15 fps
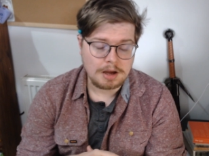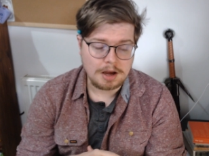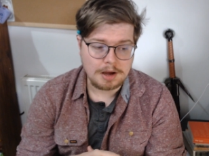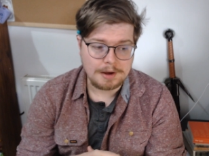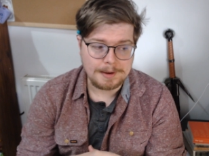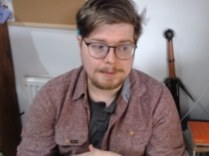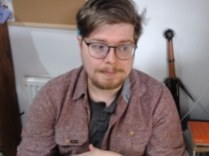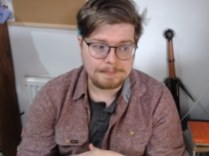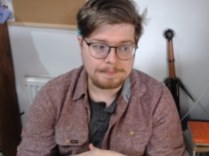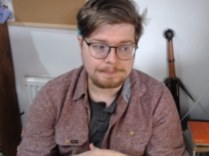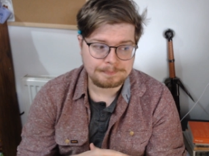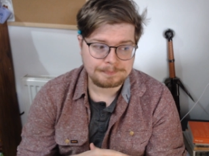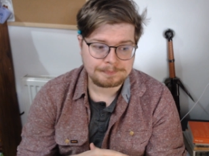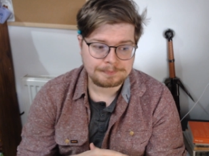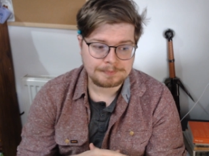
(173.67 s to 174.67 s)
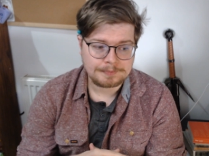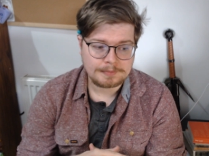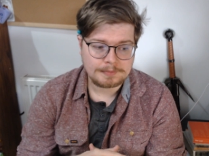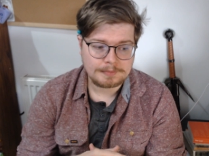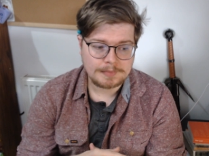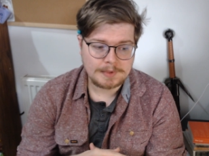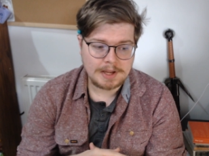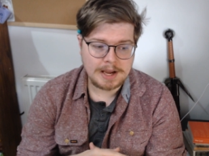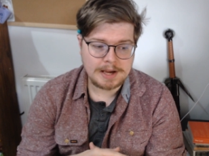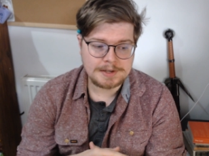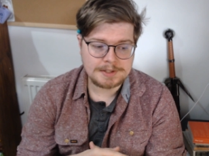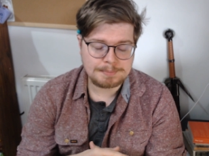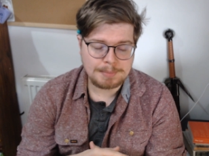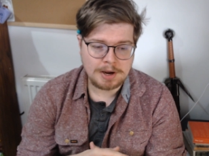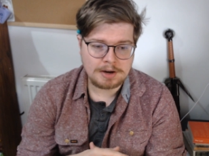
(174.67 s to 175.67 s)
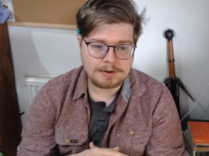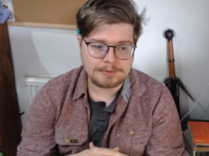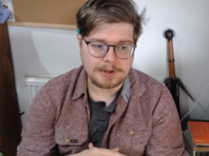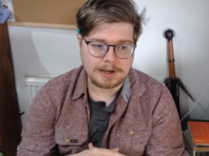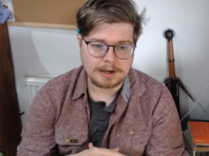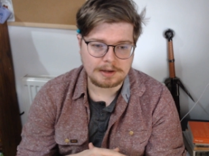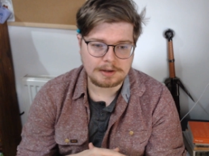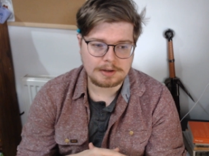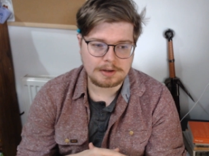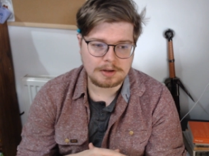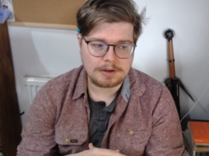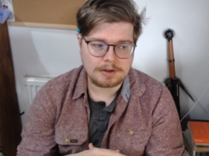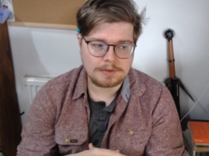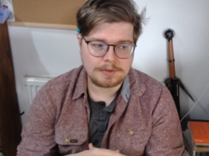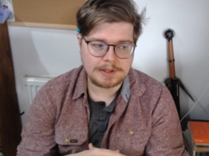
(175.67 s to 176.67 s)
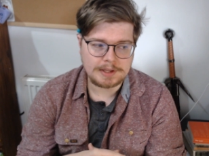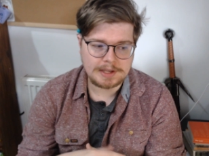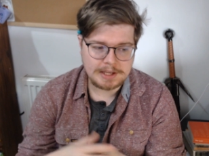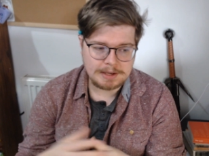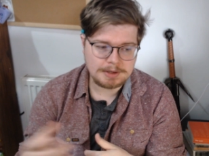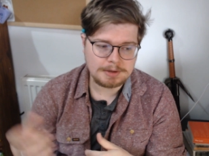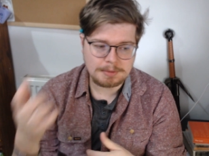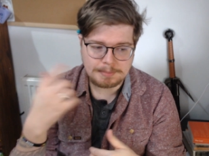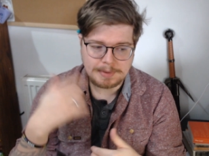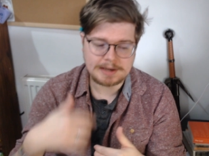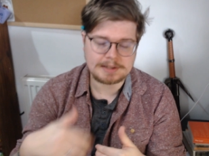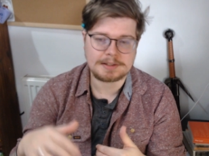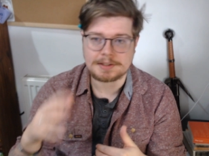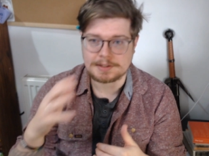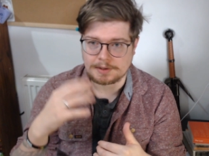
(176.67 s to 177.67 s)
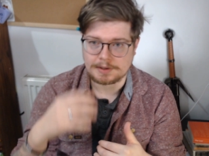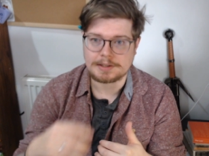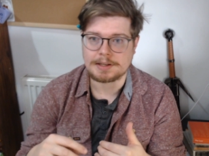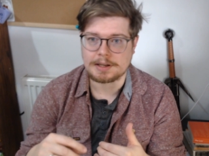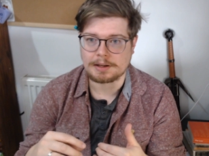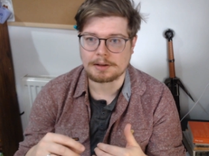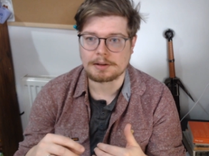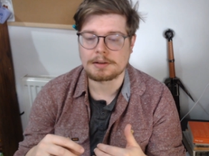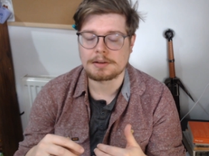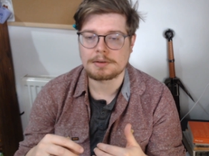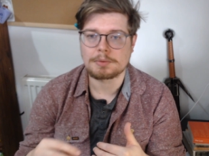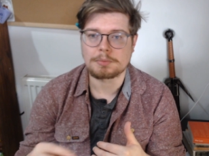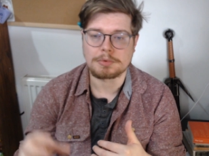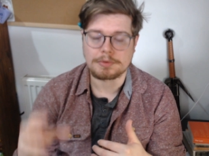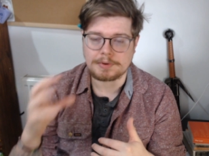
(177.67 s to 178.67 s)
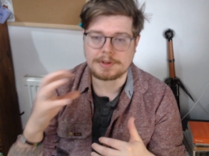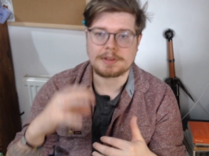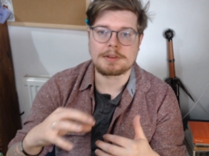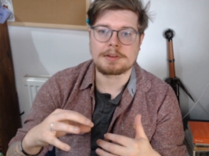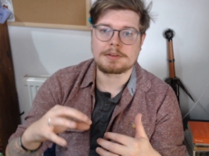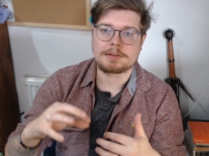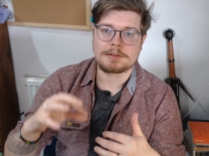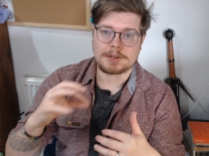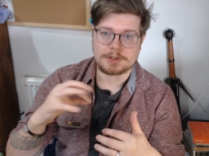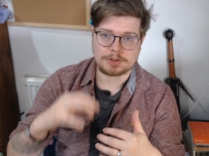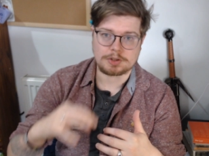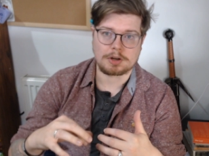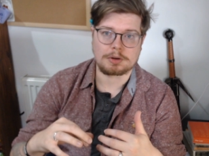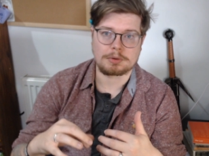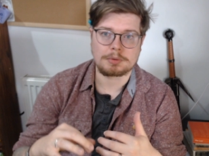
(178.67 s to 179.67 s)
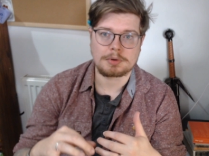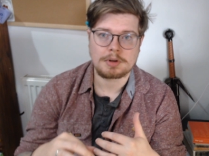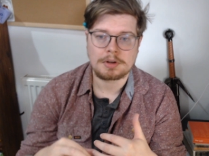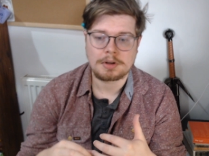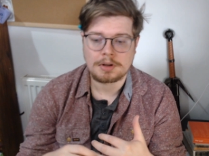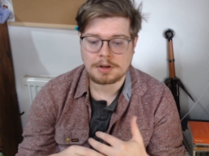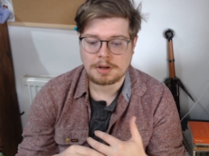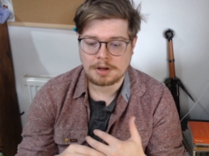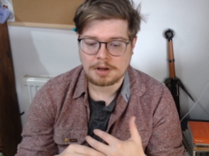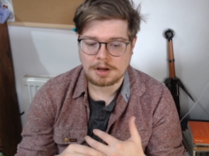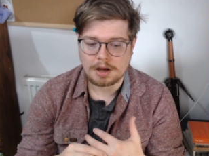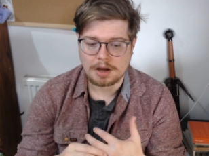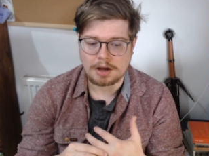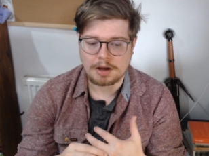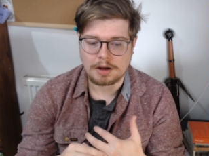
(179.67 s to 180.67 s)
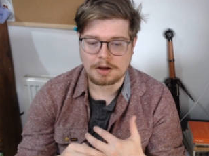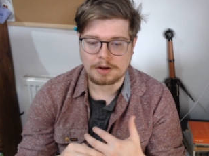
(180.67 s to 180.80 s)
Um, and as part of that, they keep coming back to this idea within hmm. the show uh,